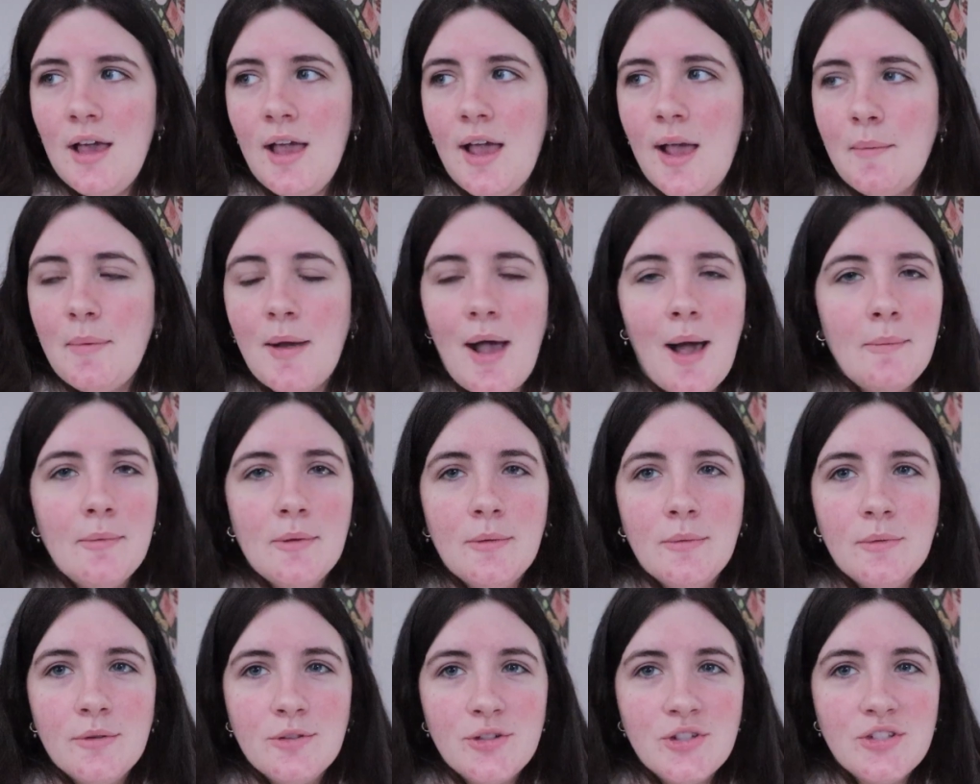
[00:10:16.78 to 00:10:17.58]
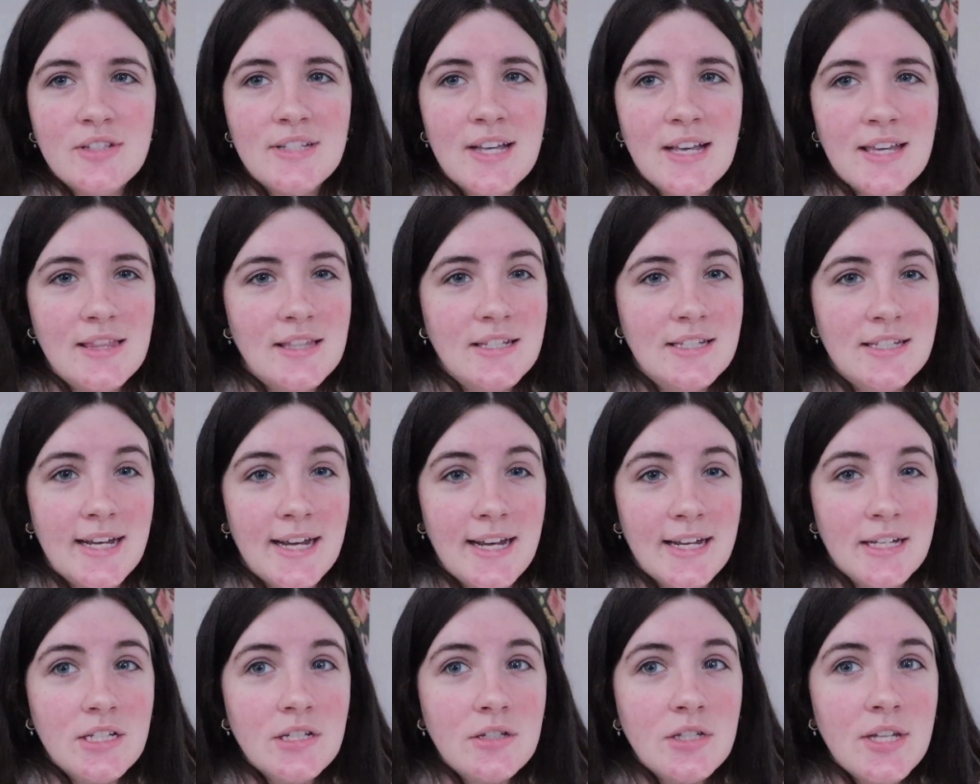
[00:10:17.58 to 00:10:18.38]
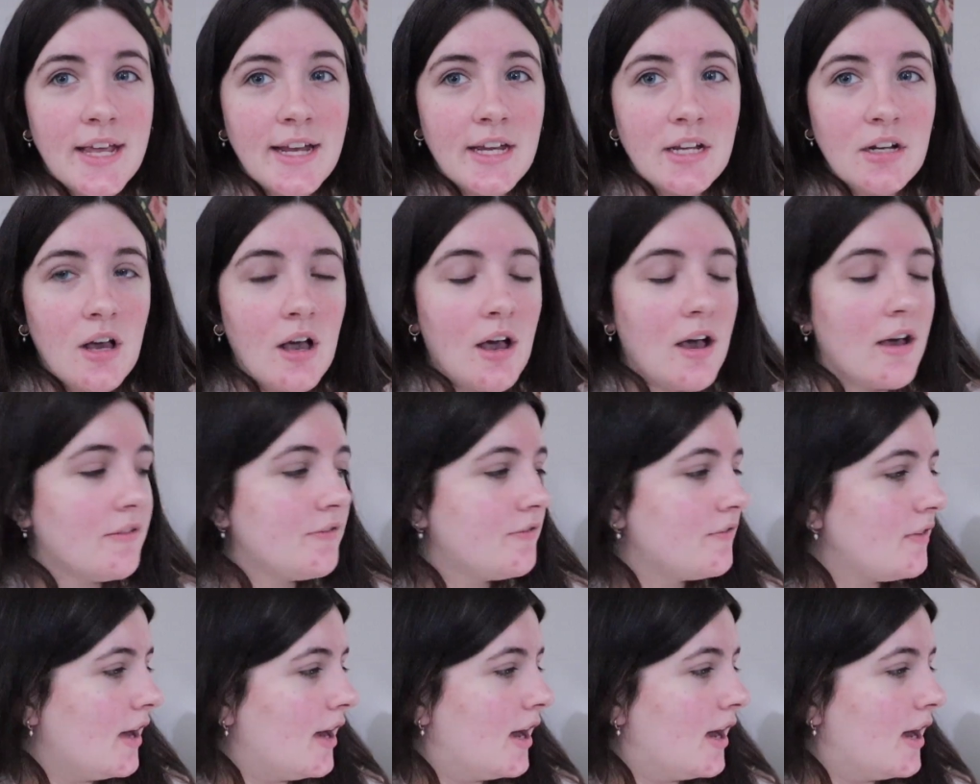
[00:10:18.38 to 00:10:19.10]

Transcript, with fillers: I probably will just take the day to take it off.